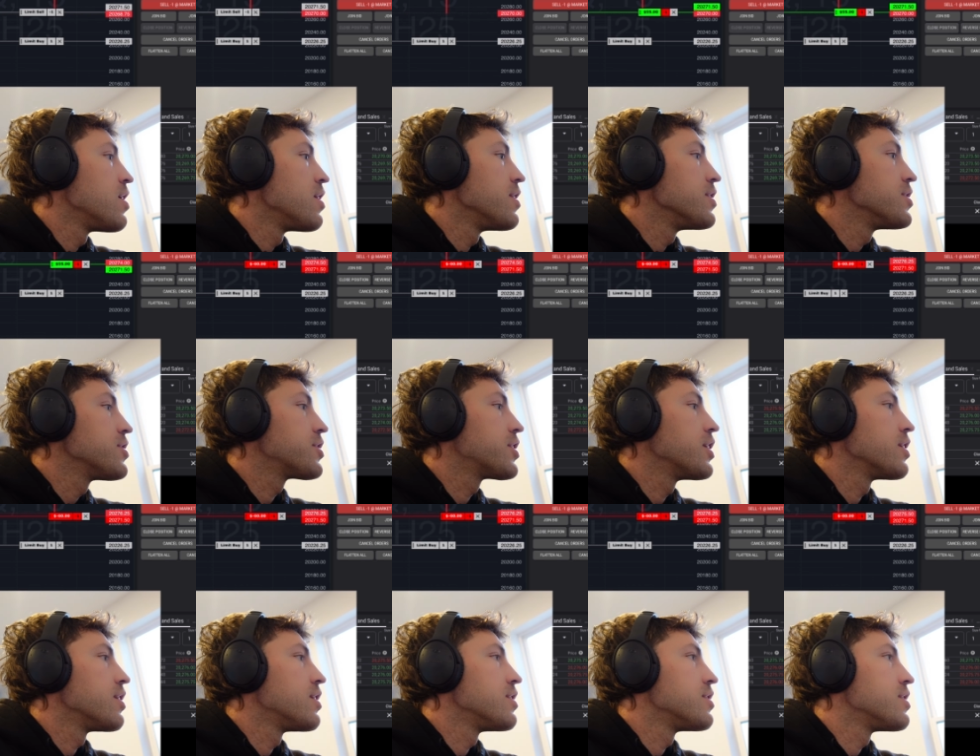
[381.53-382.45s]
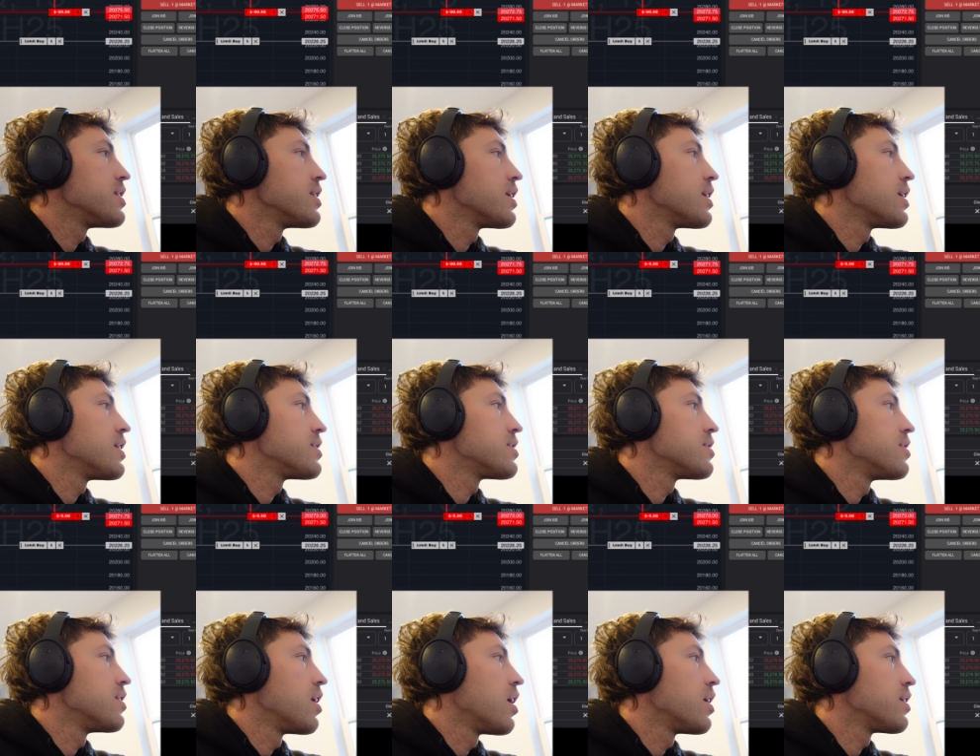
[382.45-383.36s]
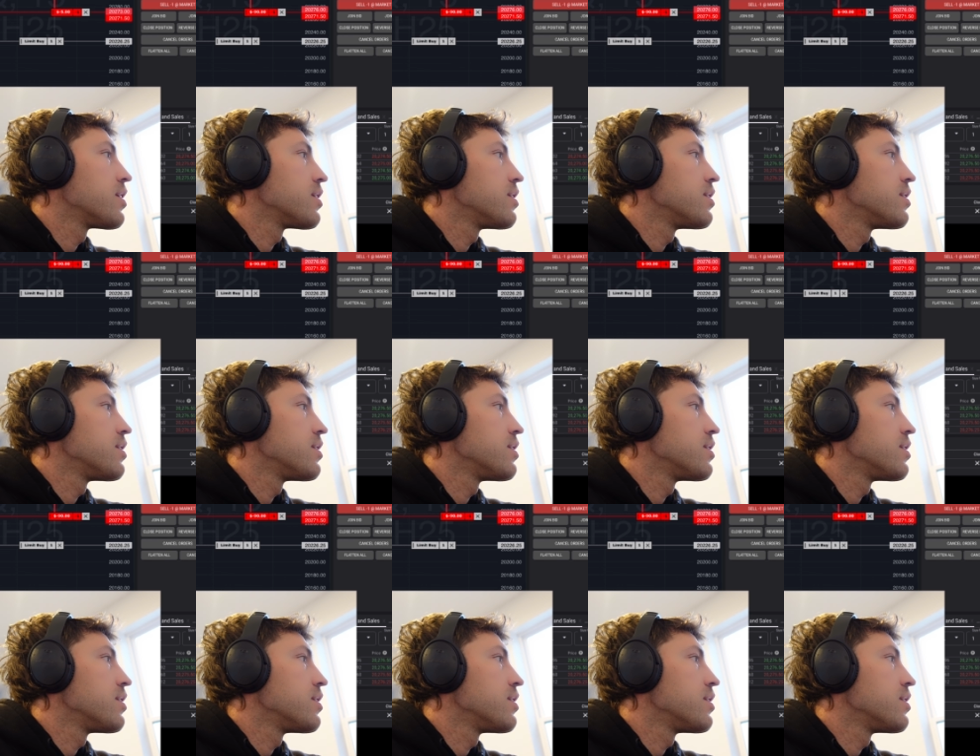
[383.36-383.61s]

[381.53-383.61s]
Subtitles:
This is good to see that it's not.